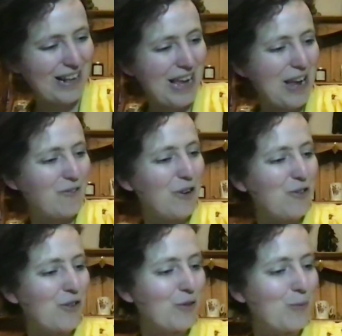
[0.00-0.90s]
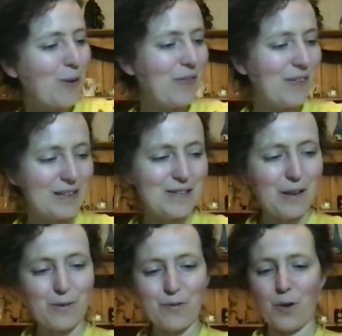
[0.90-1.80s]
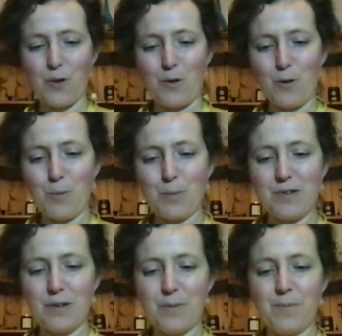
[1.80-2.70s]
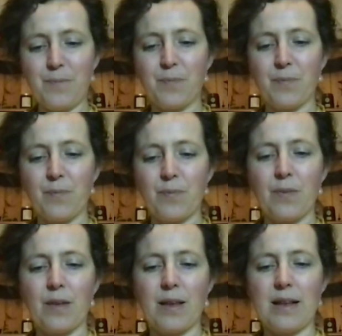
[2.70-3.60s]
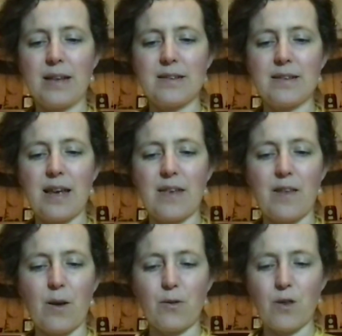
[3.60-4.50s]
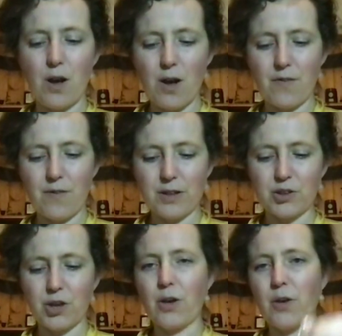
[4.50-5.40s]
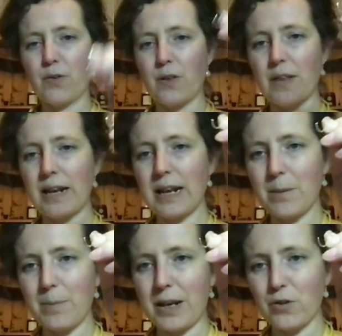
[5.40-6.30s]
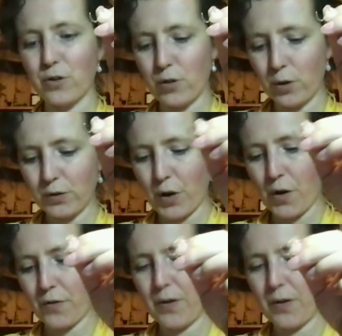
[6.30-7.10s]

if you just want the silver hoops, let's take those off and show you. So the little bee just hooks off,